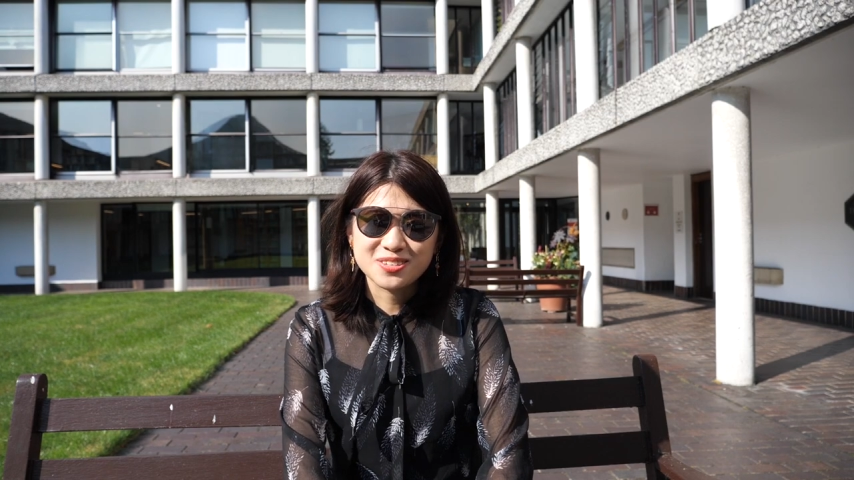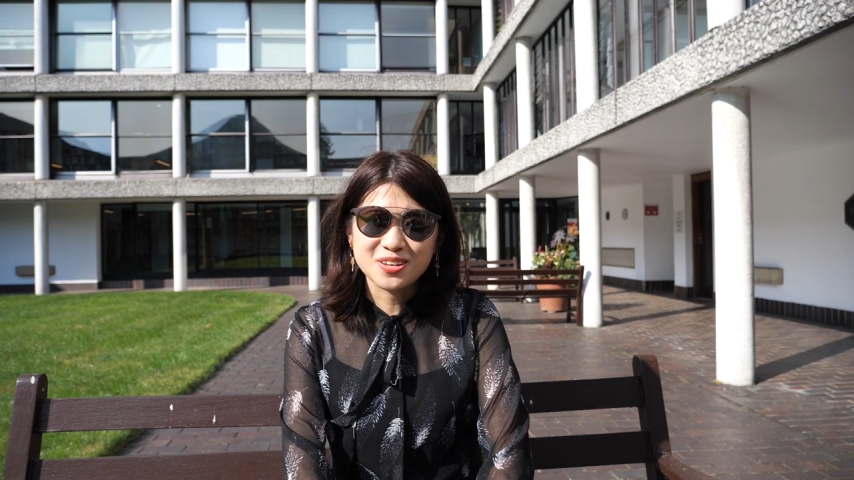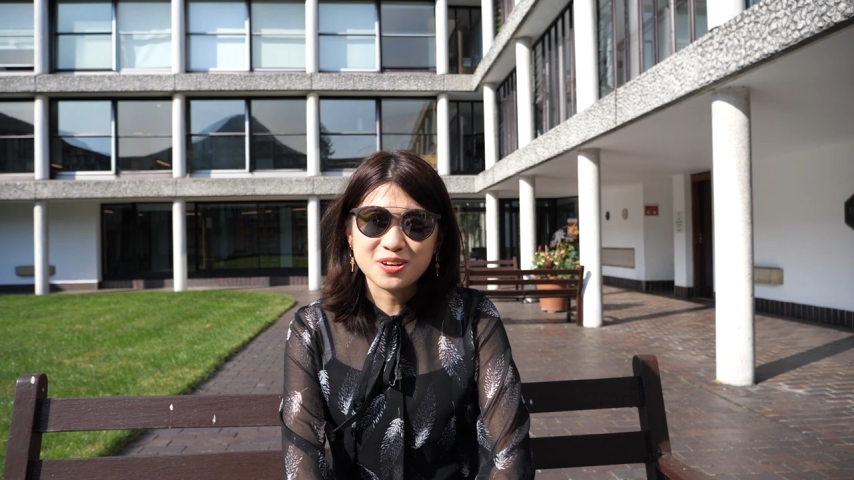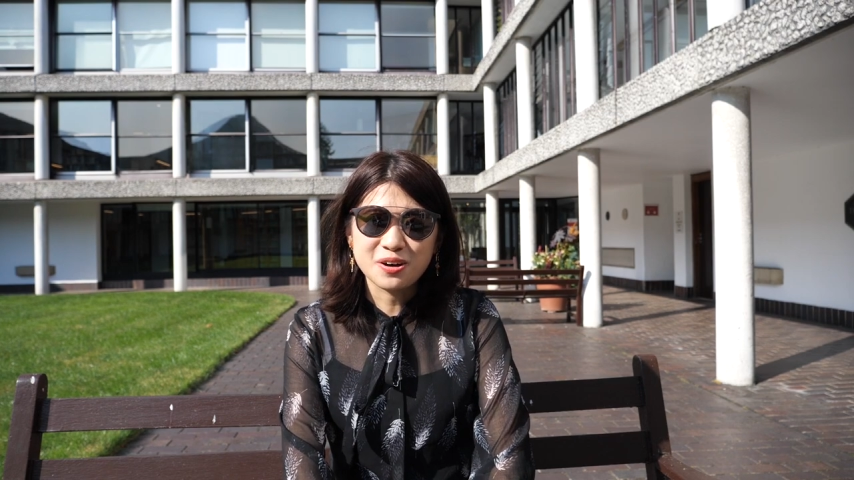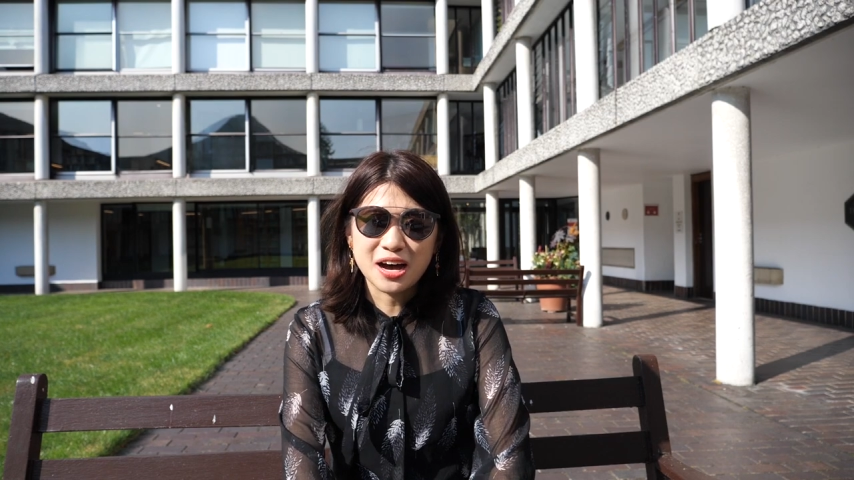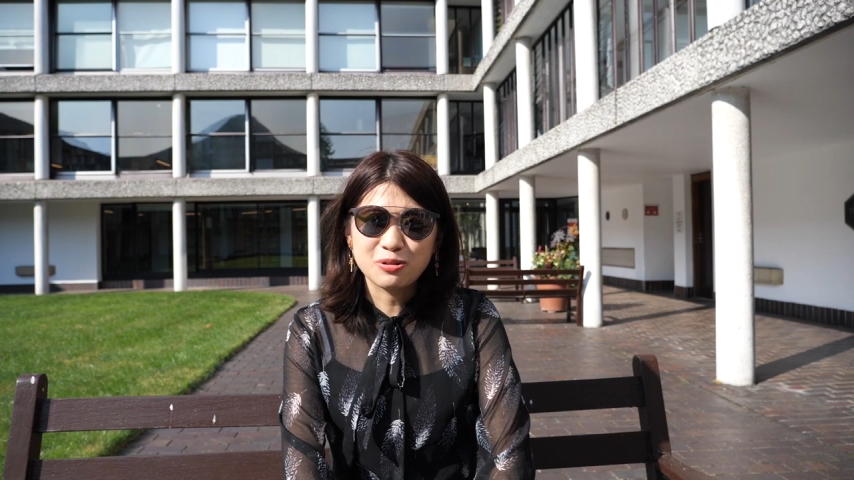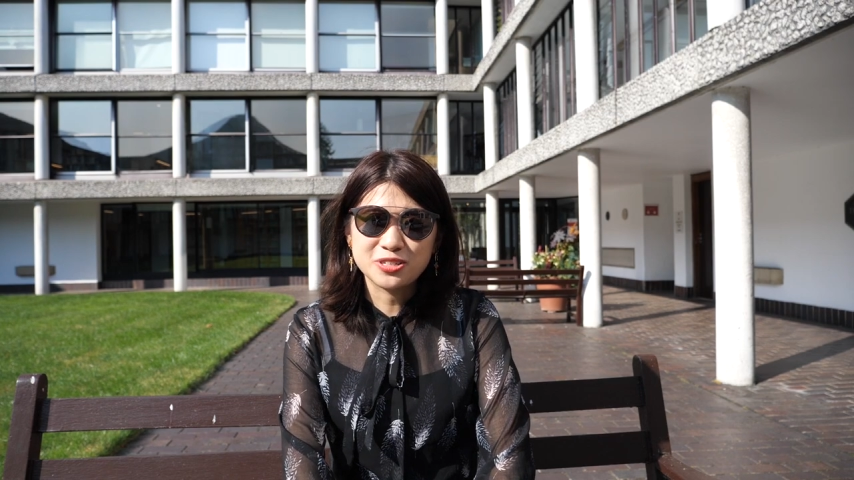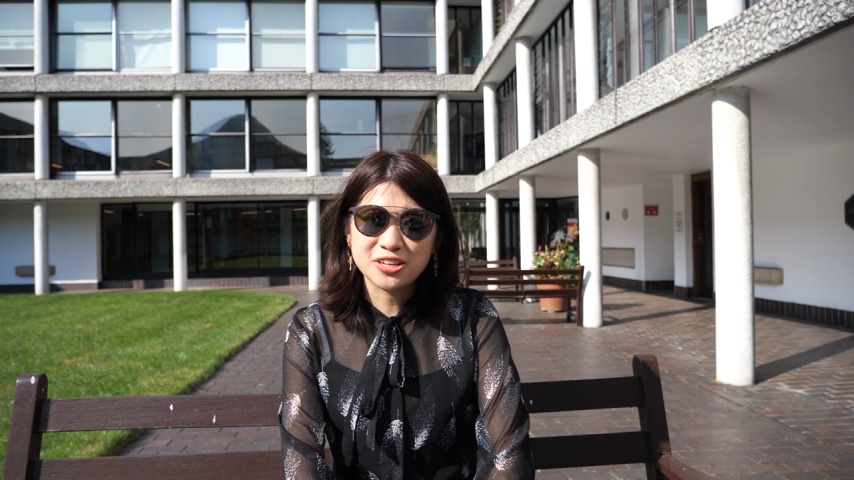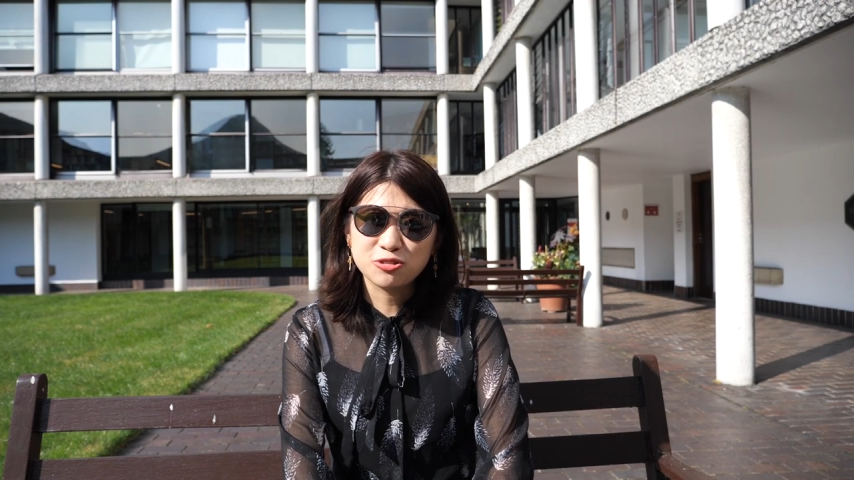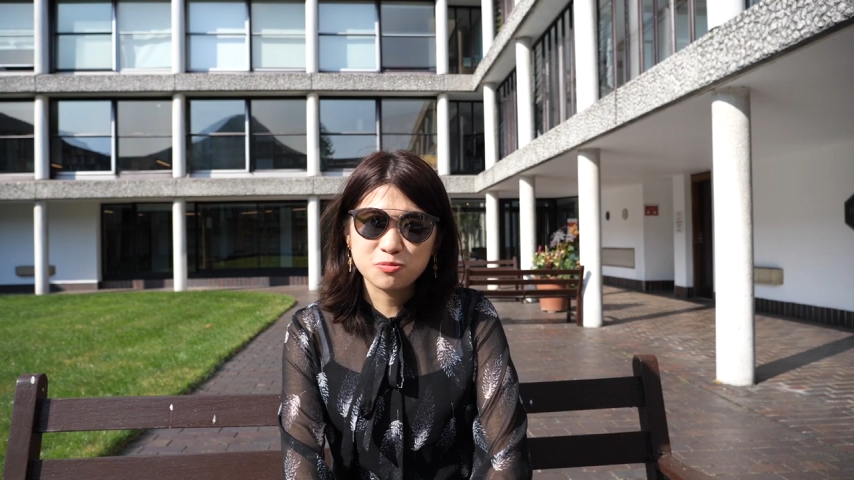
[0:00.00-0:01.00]
so
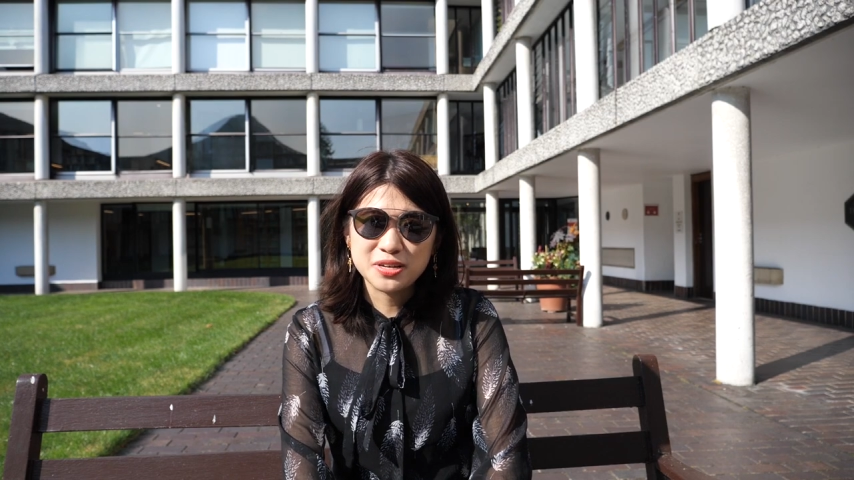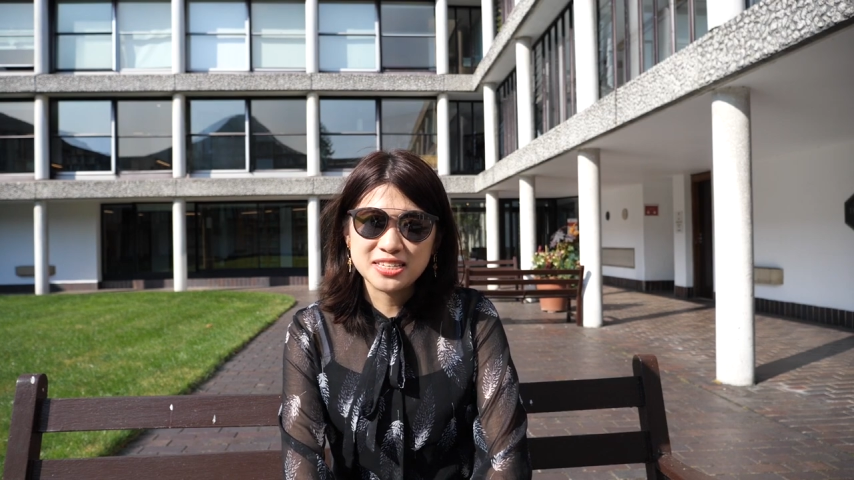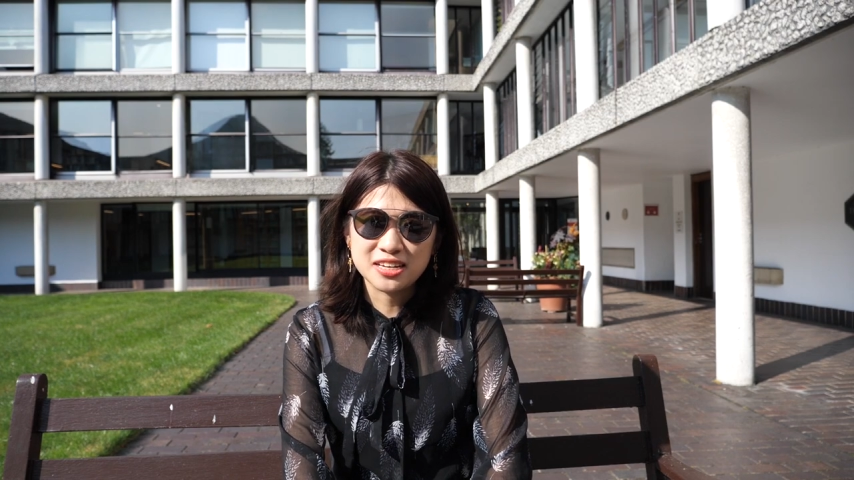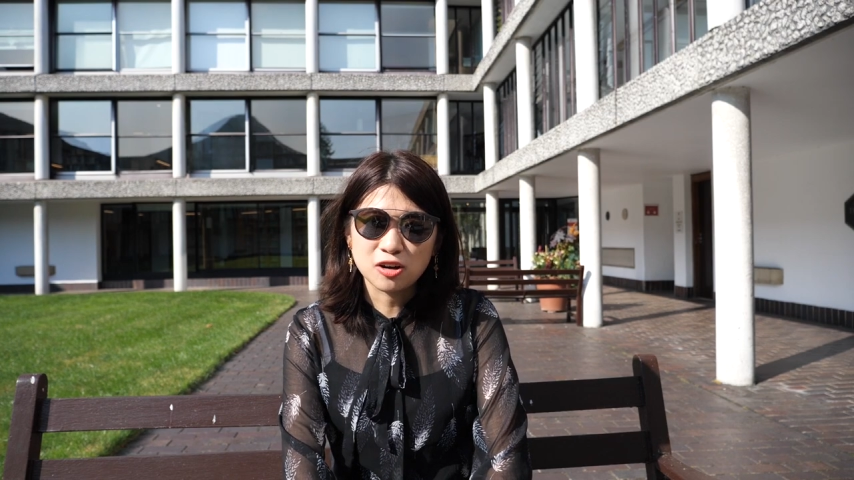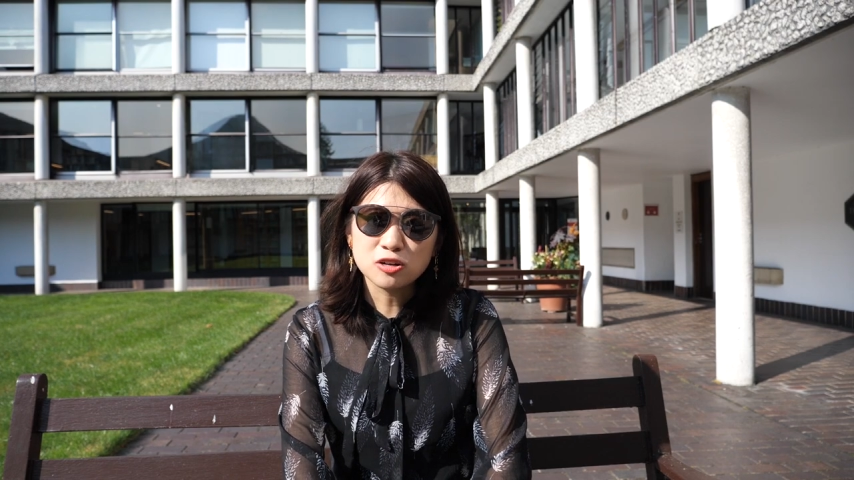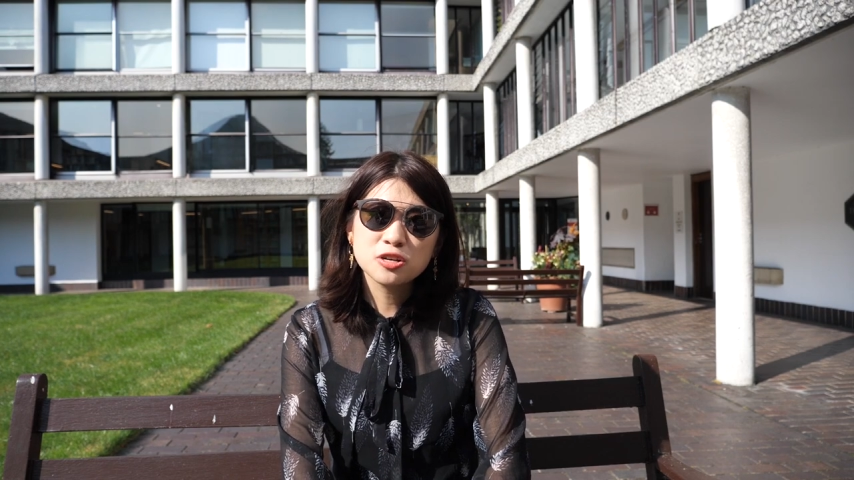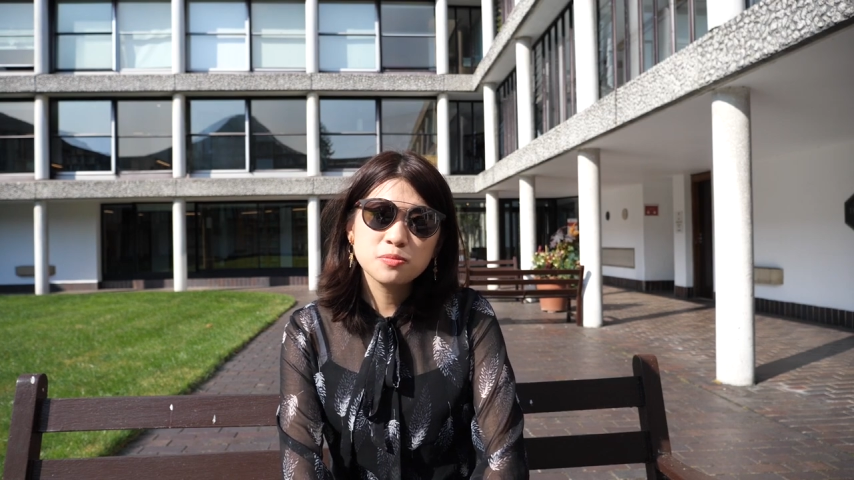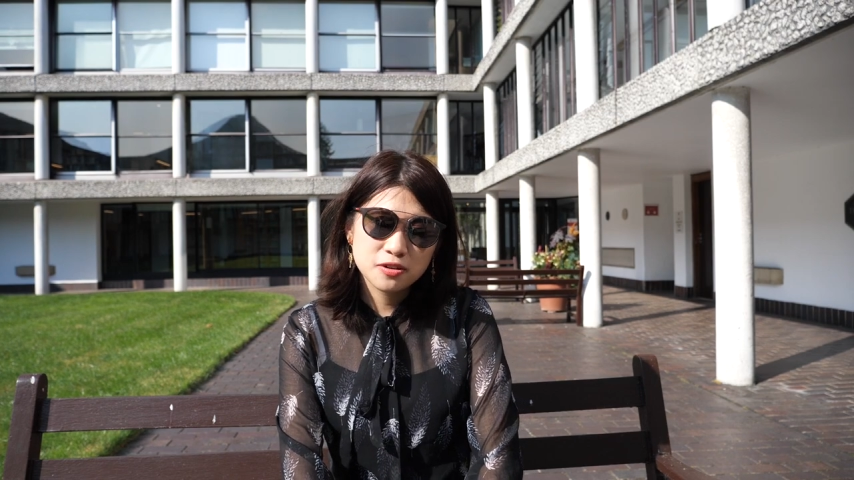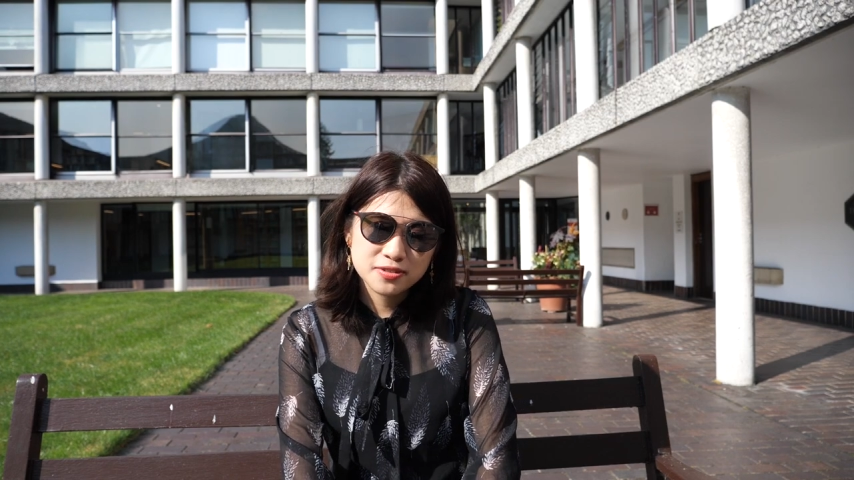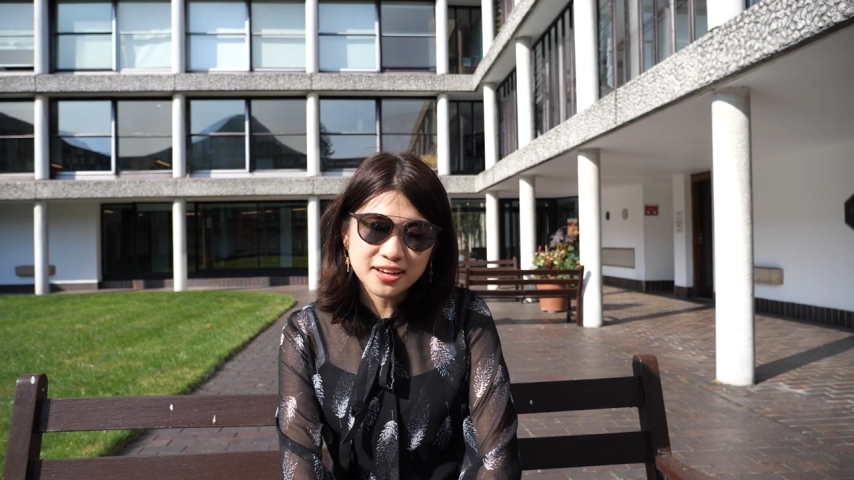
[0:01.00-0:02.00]
our general meeting also
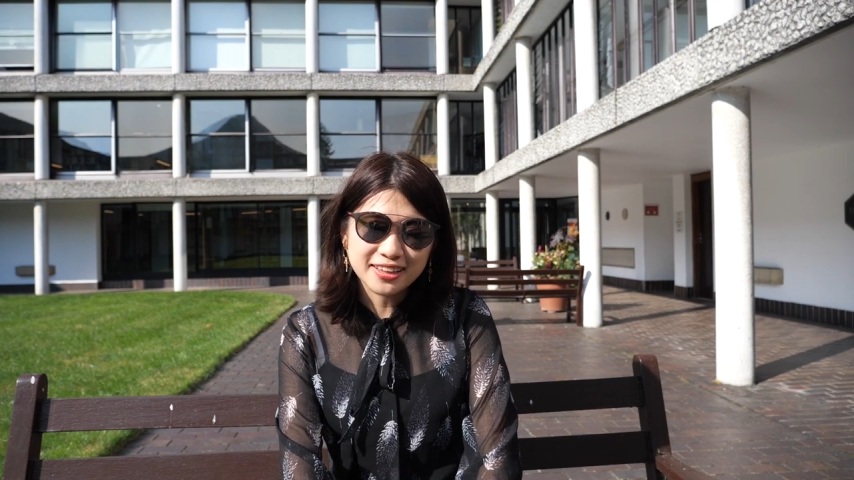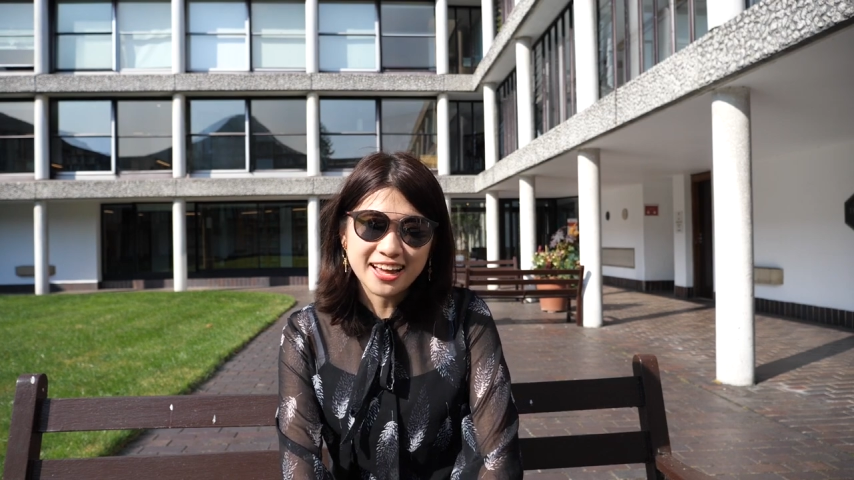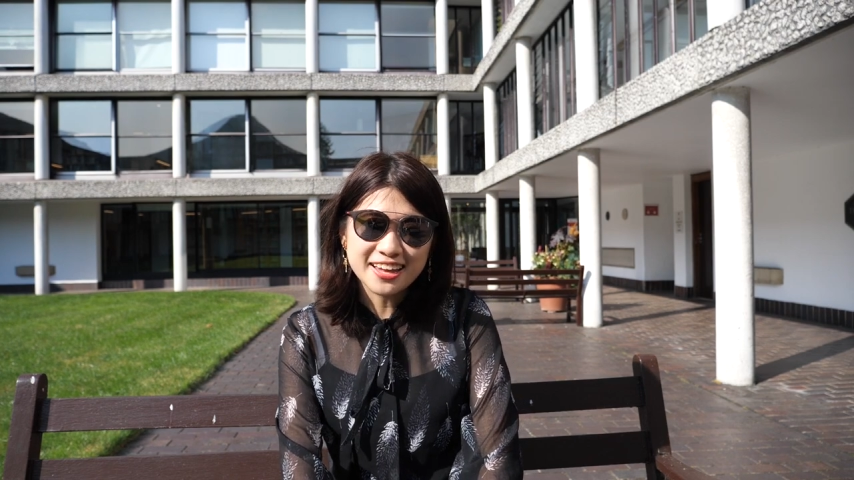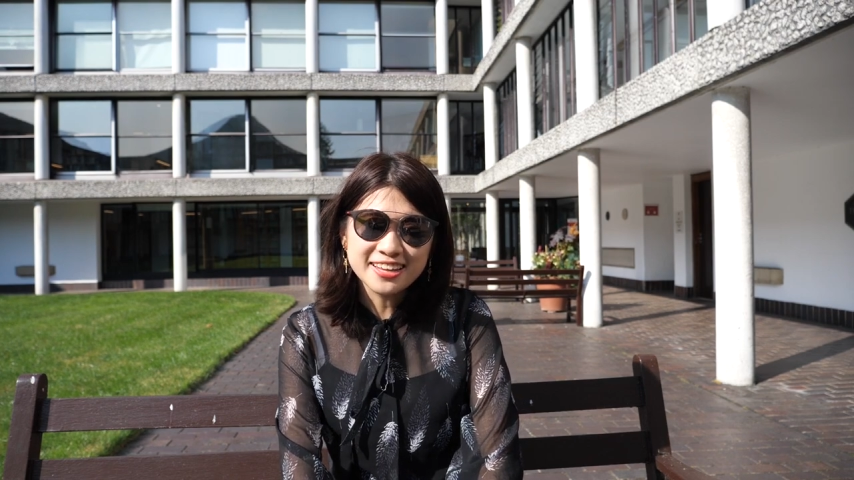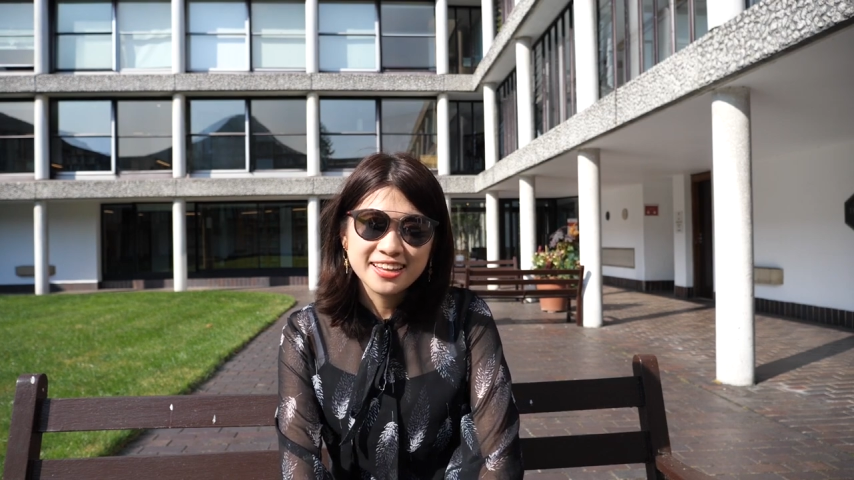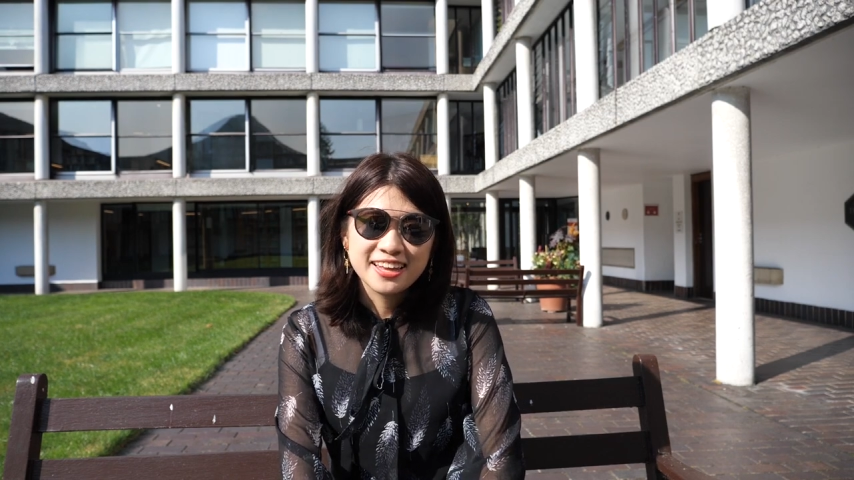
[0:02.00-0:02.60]
moves online.